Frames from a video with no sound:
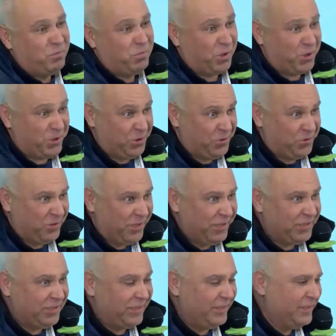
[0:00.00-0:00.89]
transfer
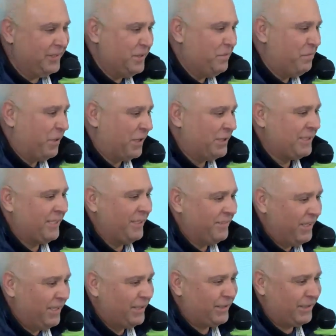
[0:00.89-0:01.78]
you all the
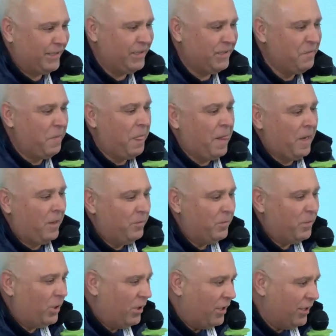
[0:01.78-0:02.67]
greetings
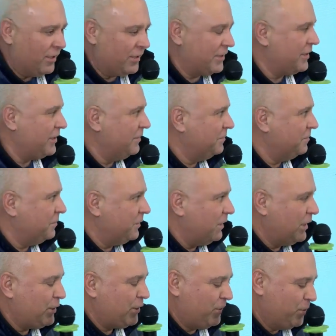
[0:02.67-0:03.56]
from my
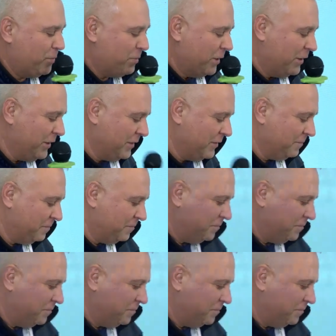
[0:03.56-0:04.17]
team. I